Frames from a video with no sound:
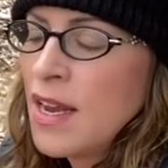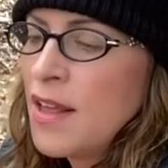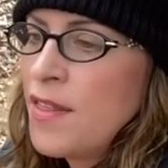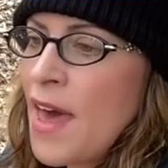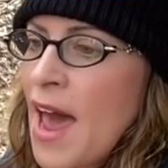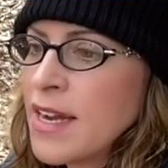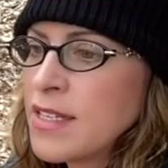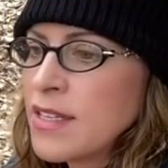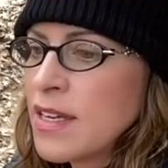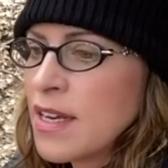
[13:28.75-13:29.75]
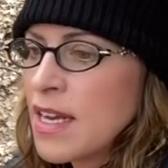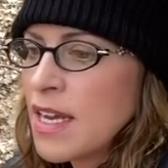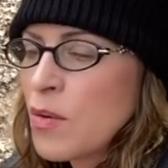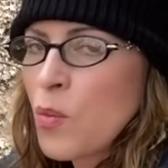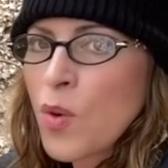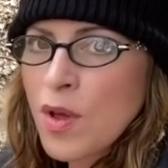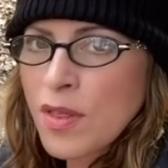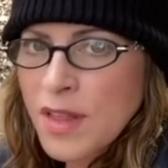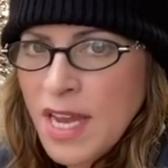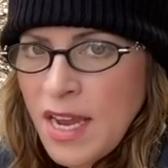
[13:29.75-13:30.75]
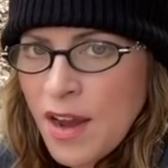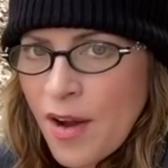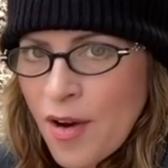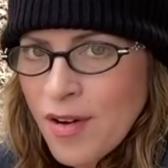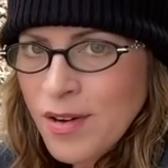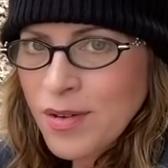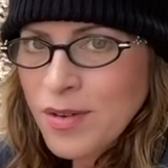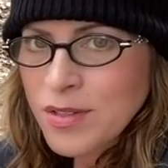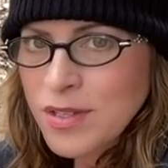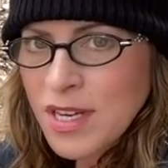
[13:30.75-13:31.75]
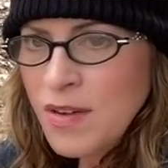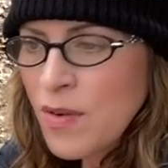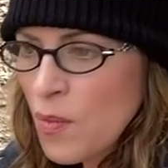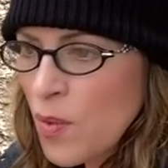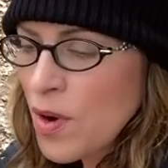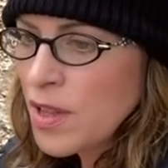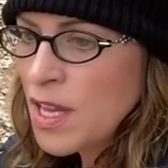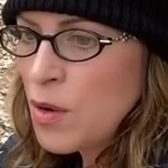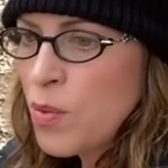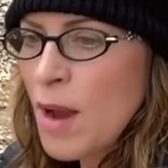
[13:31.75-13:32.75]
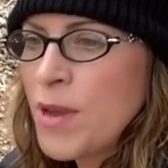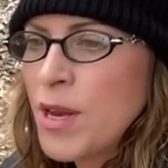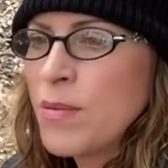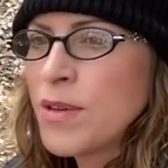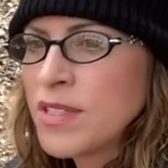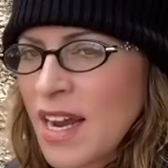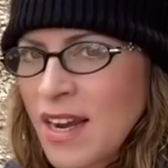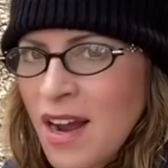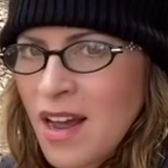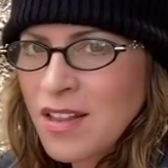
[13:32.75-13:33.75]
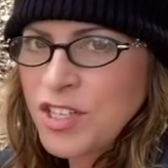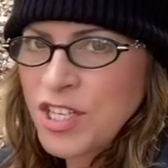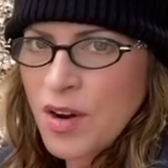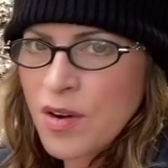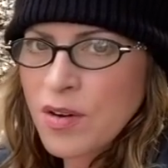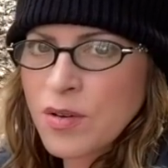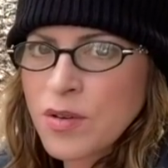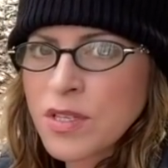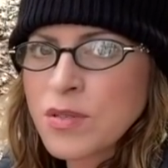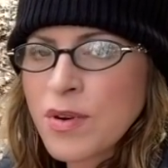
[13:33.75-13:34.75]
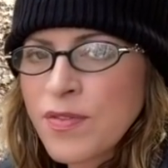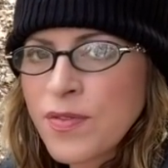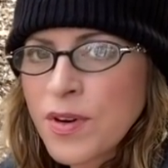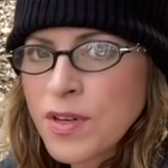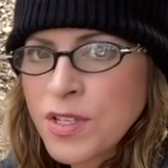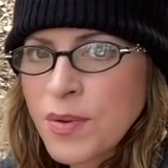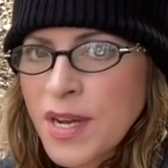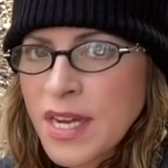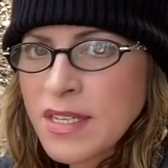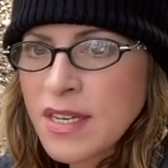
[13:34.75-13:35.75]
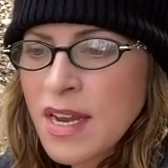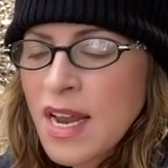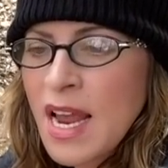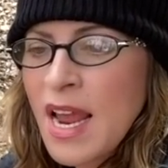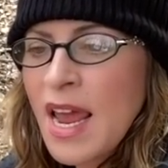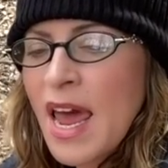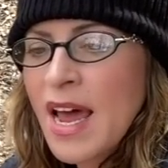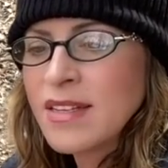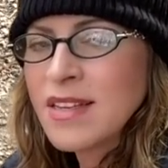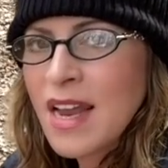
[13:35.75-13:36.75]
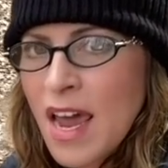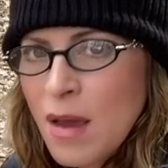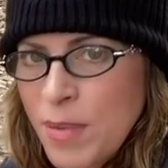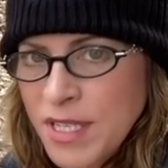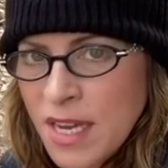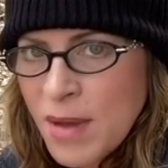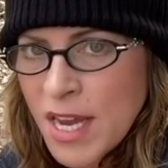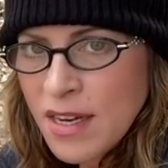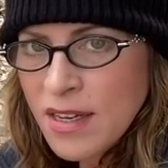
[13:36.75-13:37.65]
that worldly articles, even worldly reputable psychology articles refer to it as an epidemic.